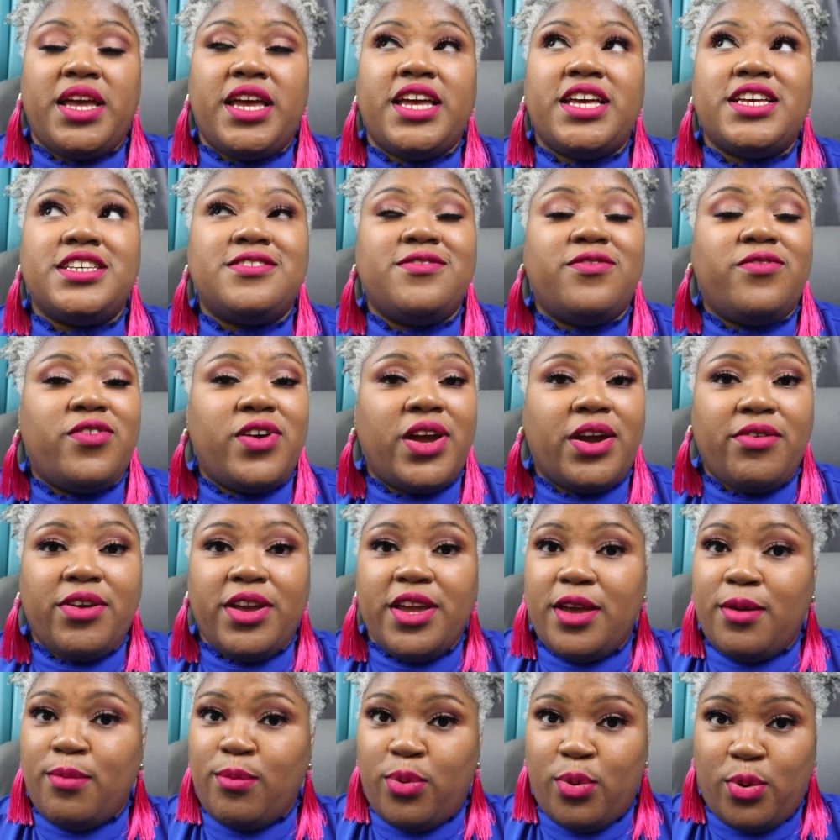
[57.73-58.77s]
is
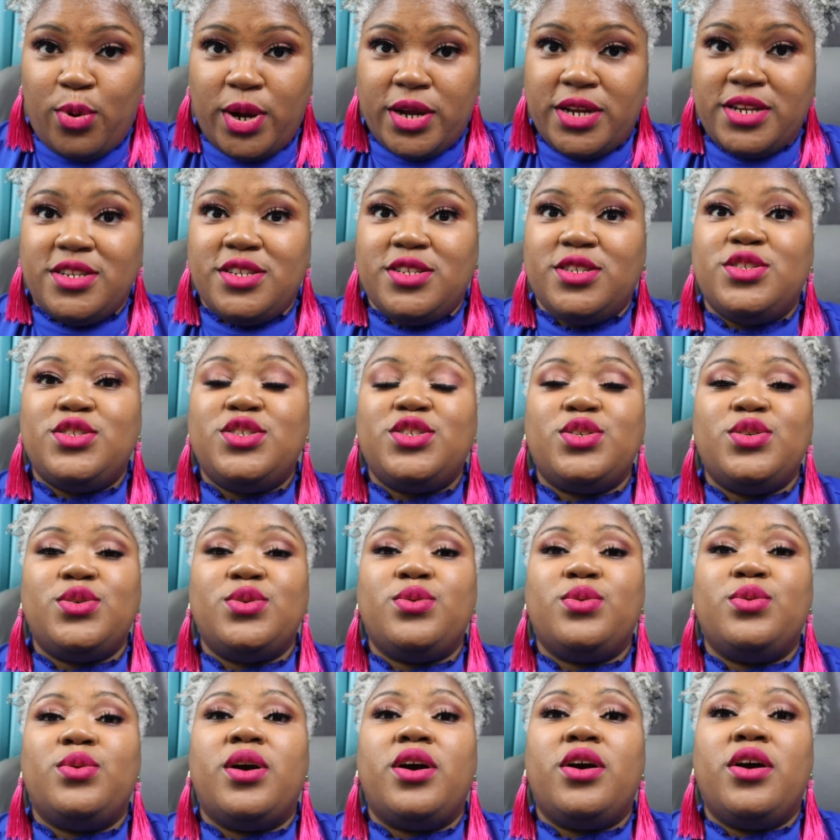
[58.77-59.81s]
very important
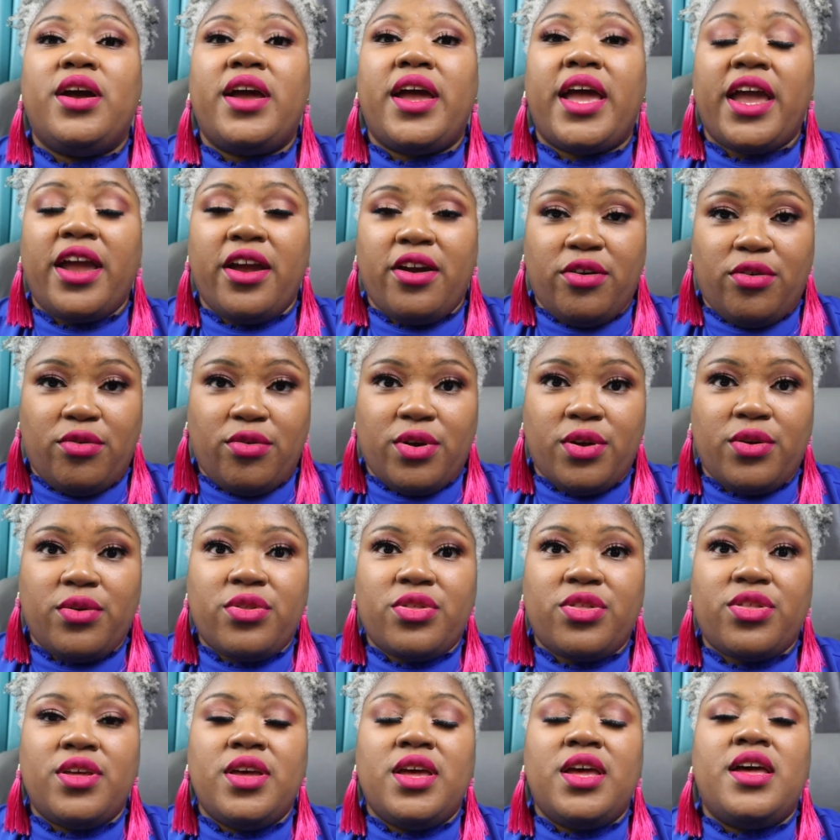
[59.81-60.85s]
to hair
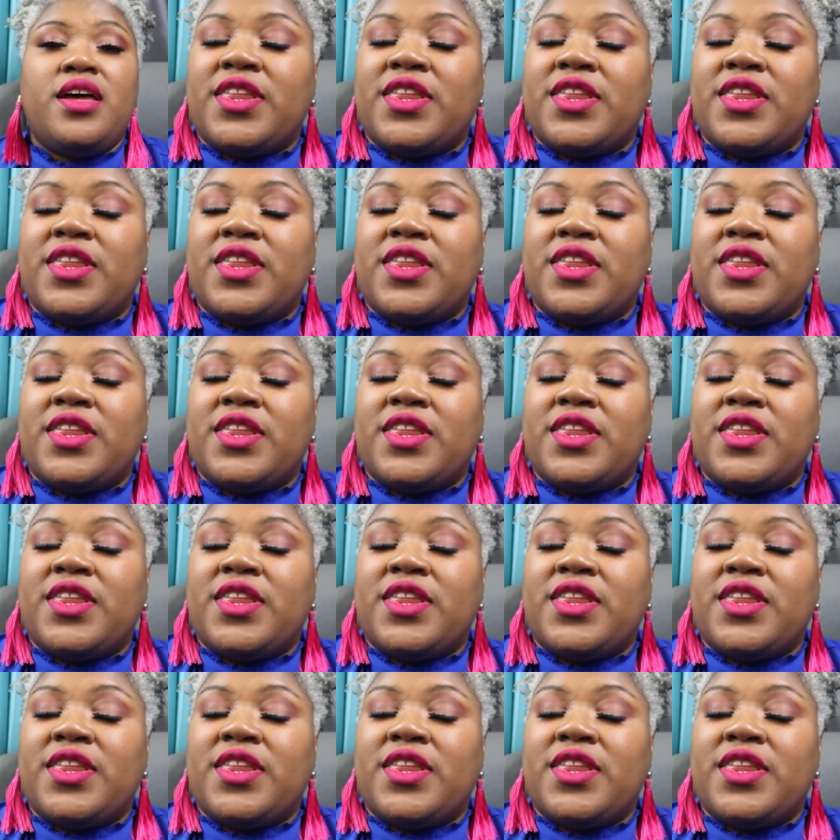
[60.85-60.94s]
growth.